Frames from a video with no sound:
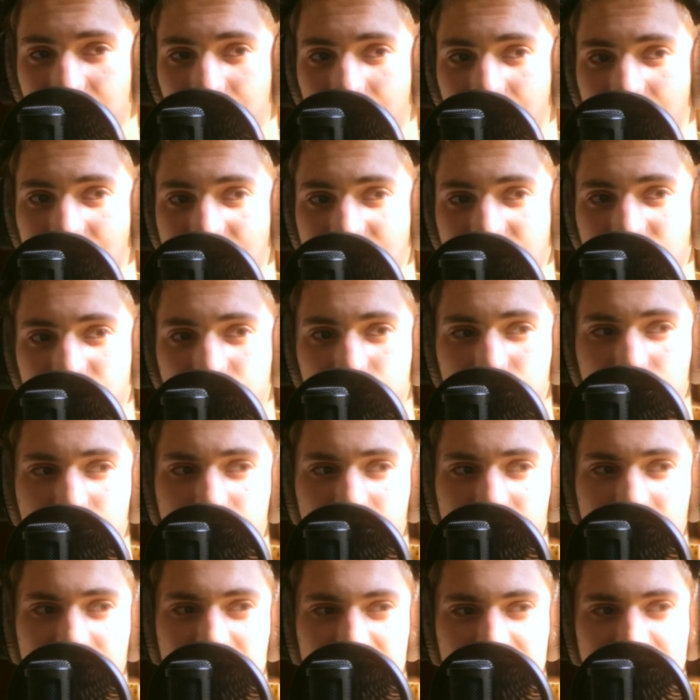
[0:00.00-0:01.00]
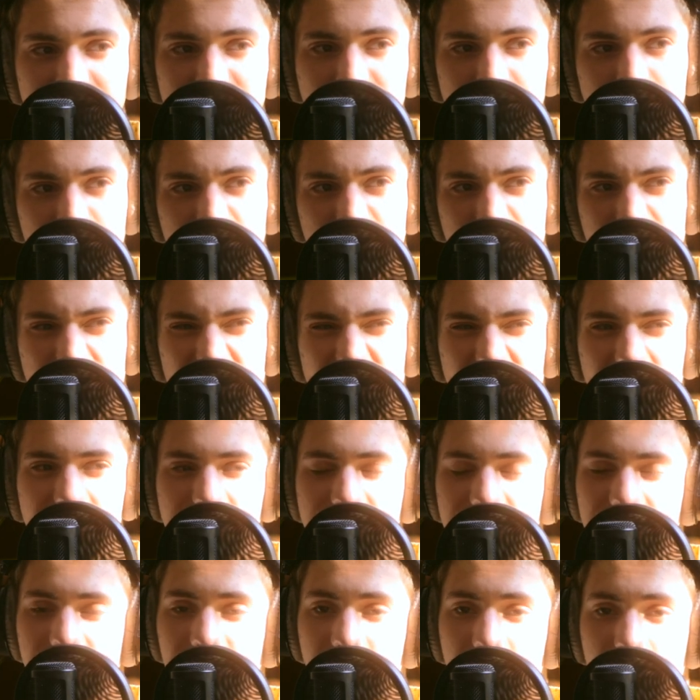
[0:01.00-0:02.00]
So you would get something that has
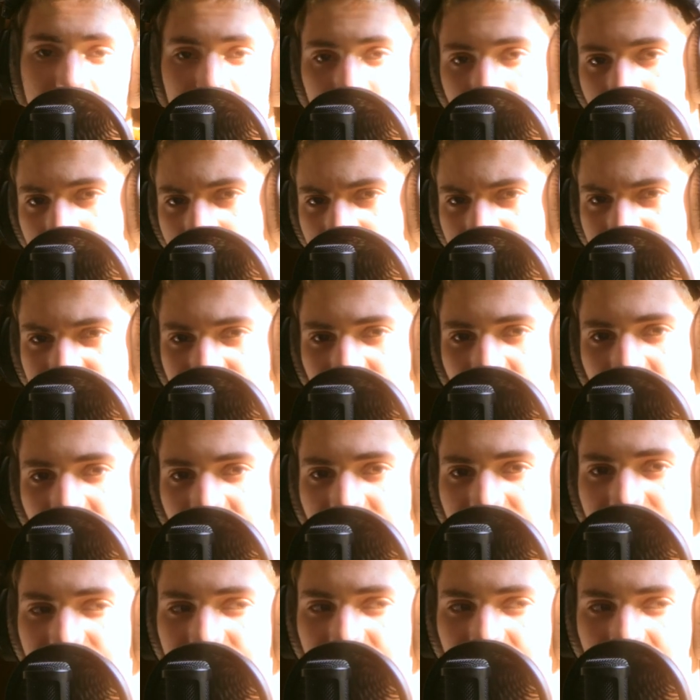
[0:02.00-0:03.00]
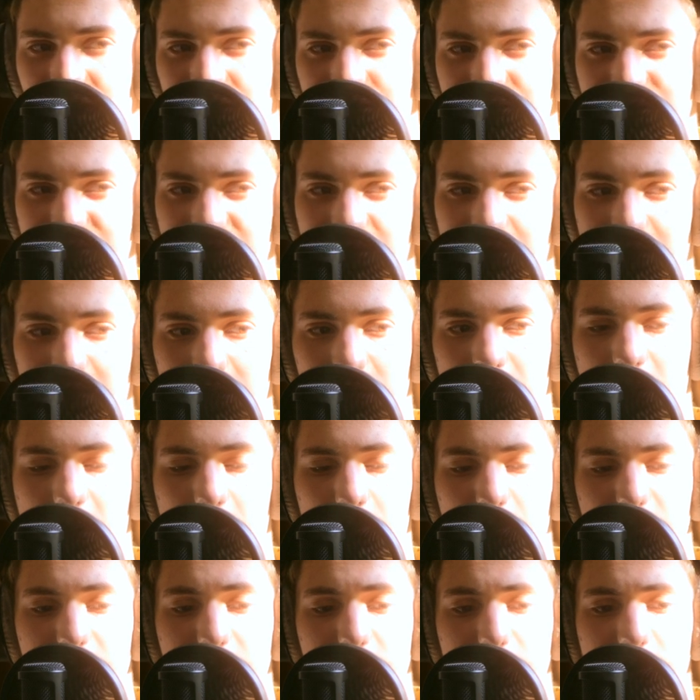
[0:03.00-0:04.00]
like 35,000
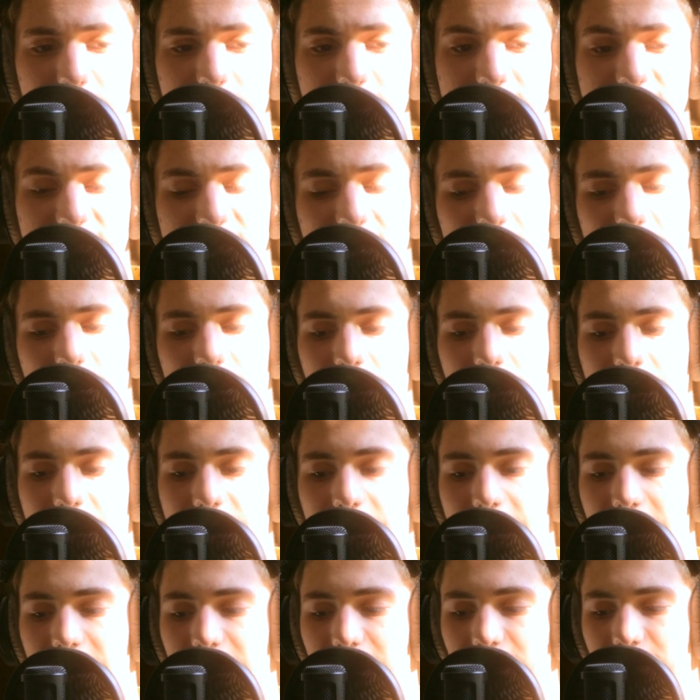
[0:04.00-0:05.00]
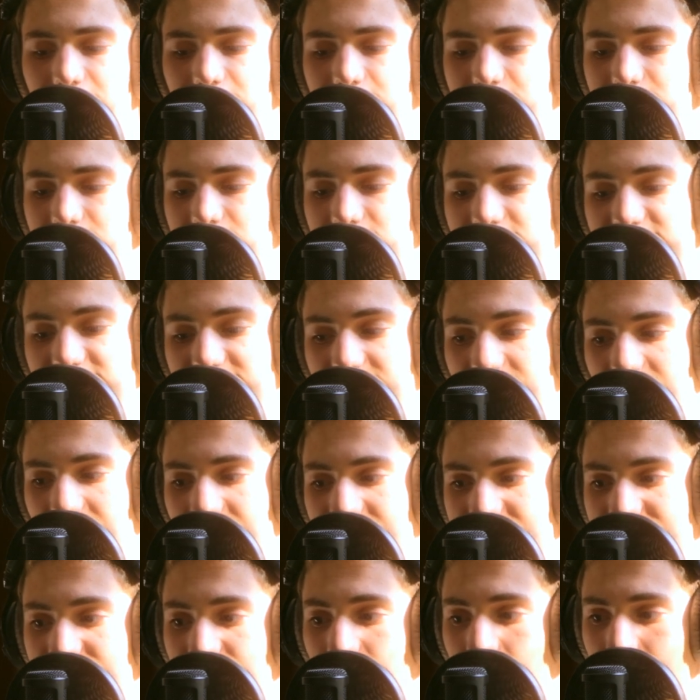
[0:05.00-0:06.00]
kilometers and is a nice
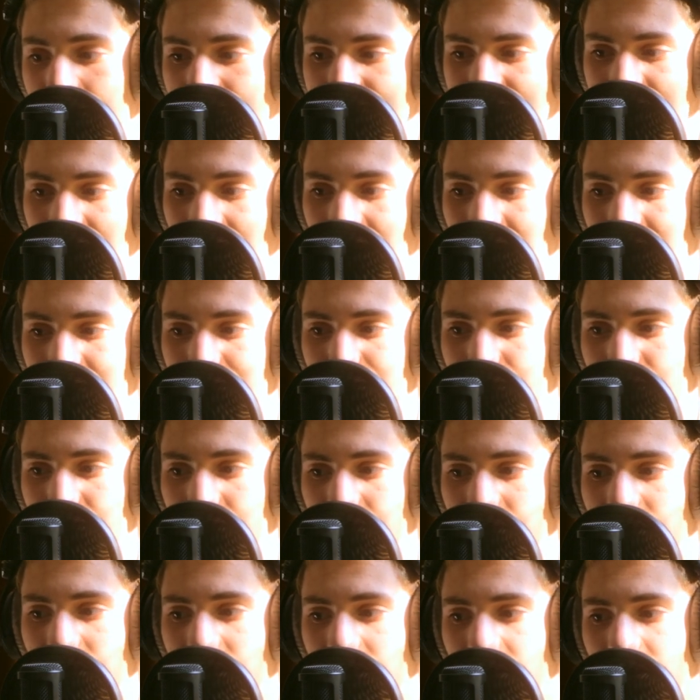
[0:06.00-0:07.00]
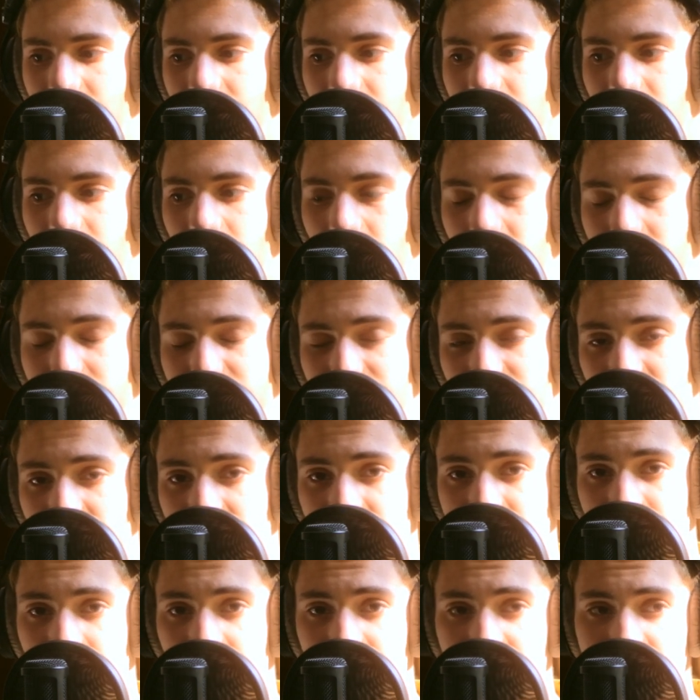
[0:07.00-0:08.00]
Oldtimer, hopefully
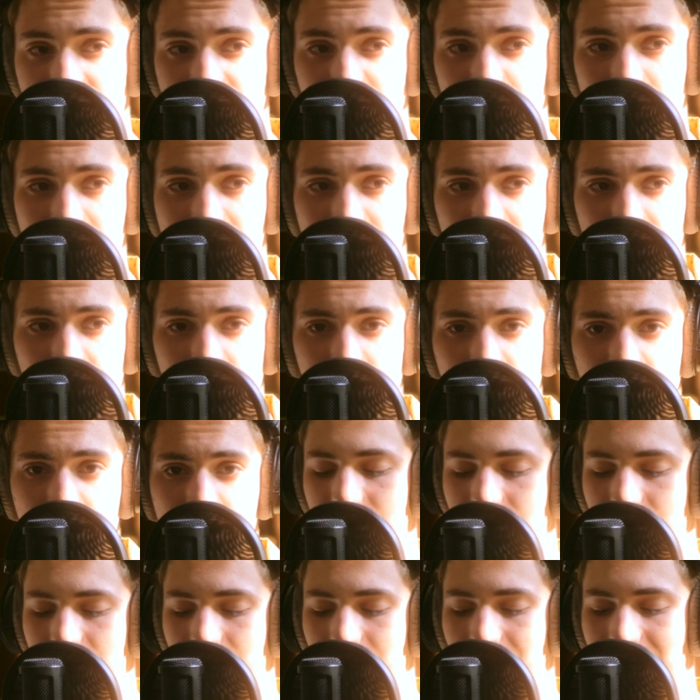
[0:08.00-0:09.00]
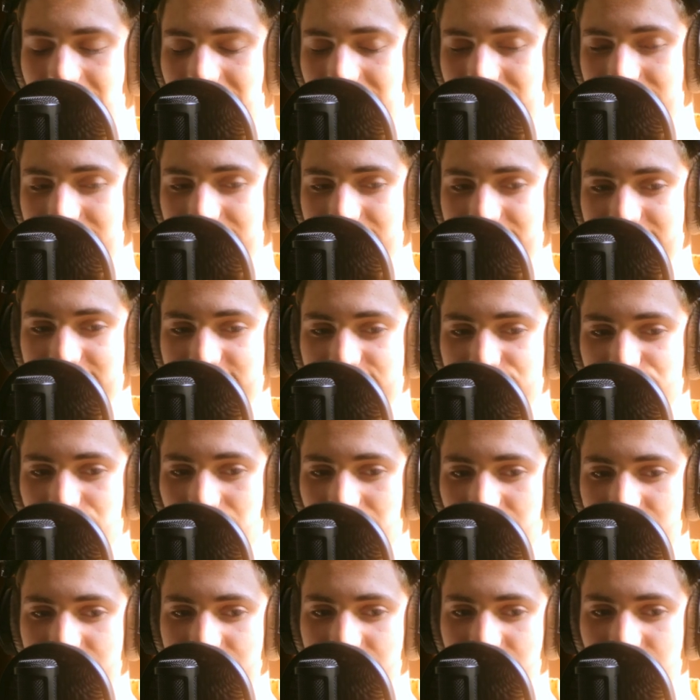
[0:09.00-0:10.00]
runs well and is
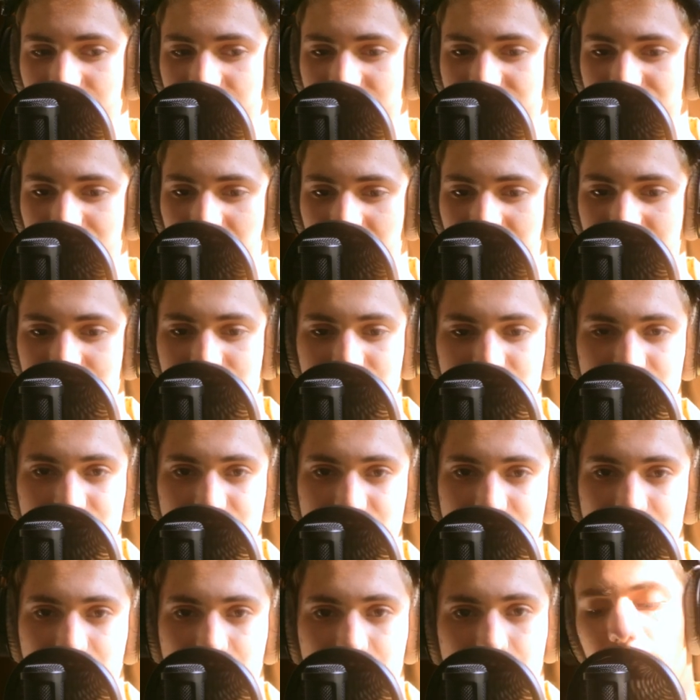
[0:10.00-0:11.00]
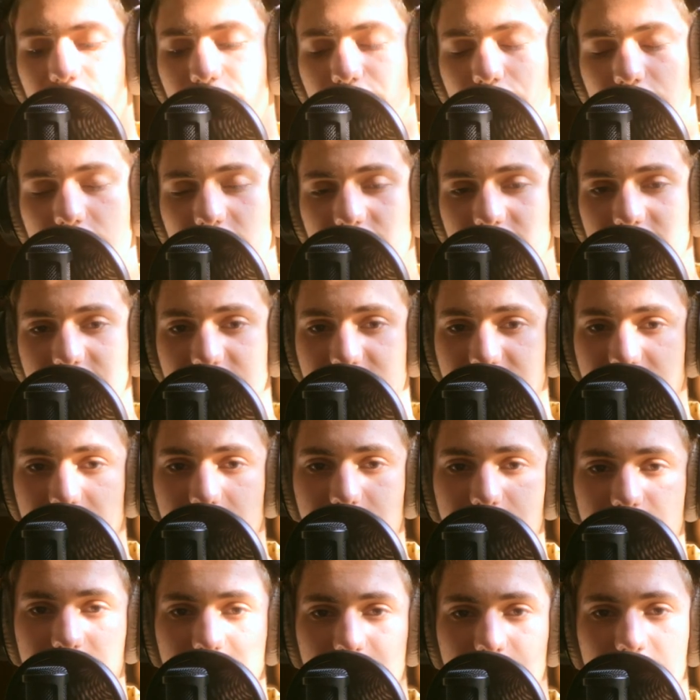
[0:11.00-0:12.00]
relatively spacious. For the
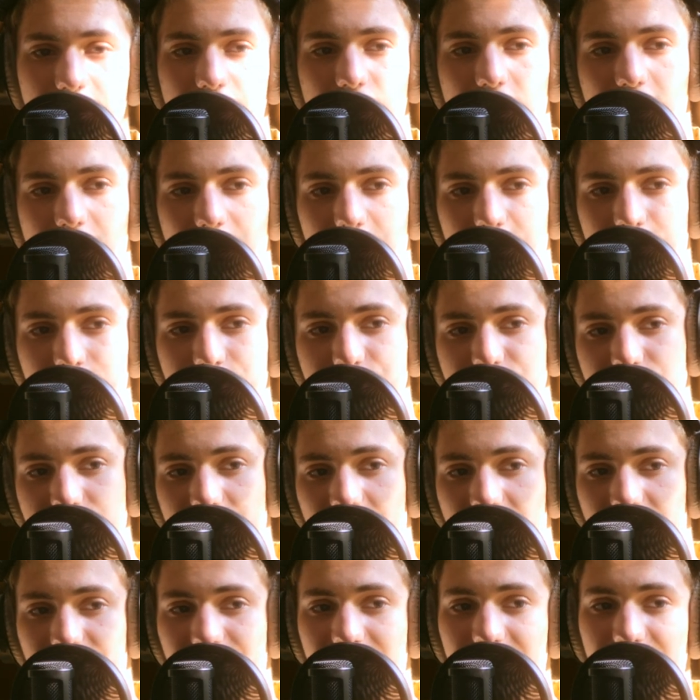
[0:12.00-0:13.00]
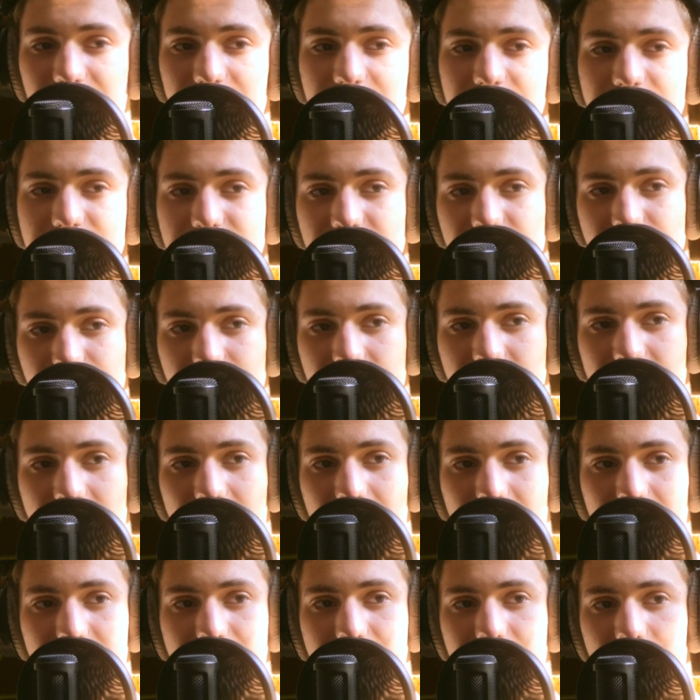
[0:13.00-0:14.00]
interior, you should have at least 3K.
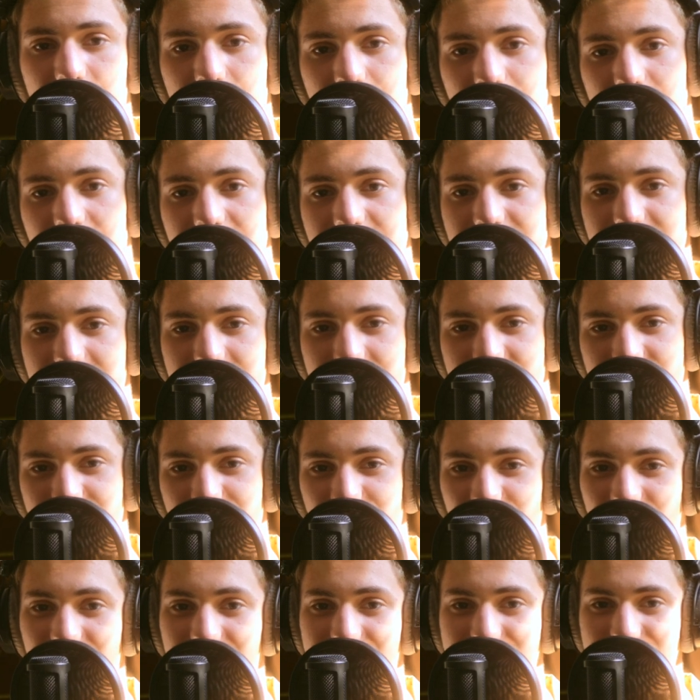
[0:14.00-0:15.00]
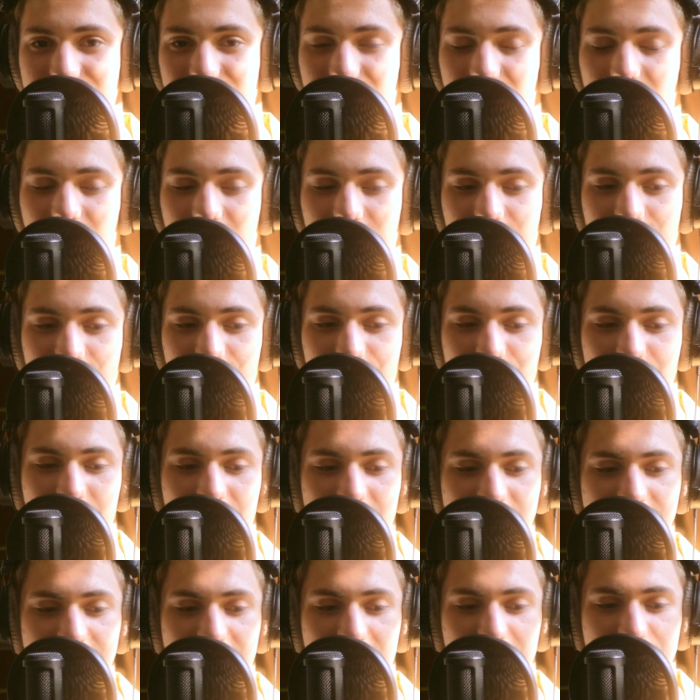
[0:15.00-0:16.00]
Now I'm basing this price off of my
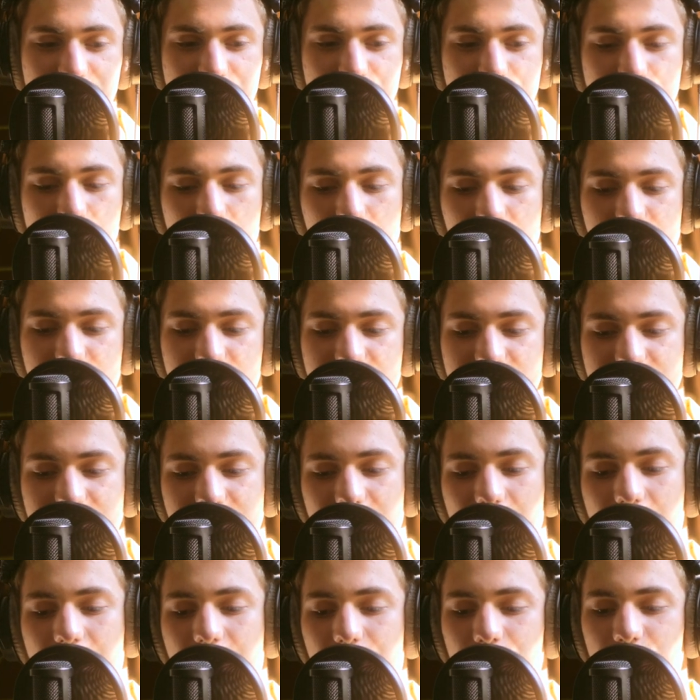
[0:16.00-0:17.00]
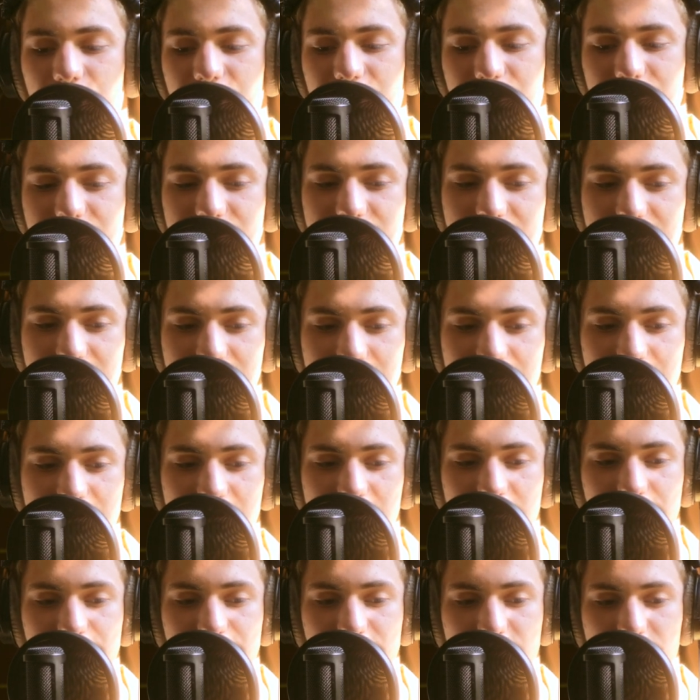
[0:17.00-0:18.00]
tattoo artist because he did it
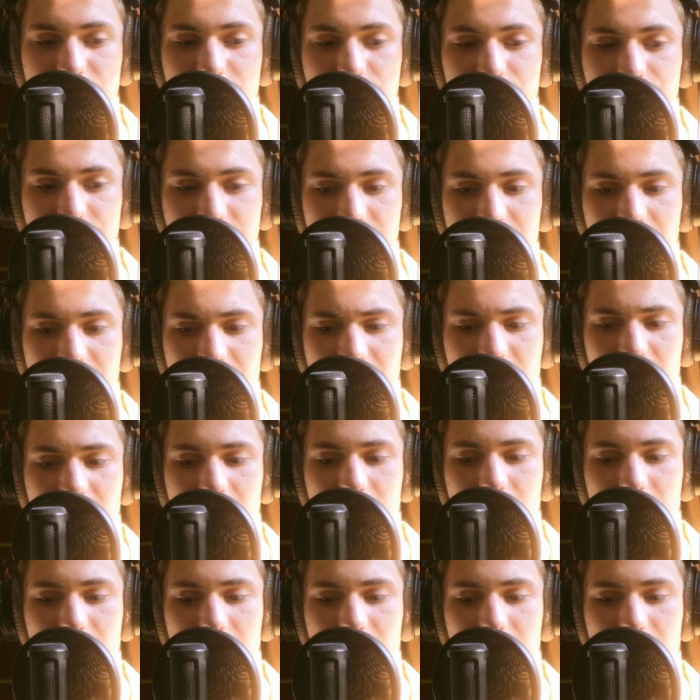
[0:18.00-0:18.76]
for 3K.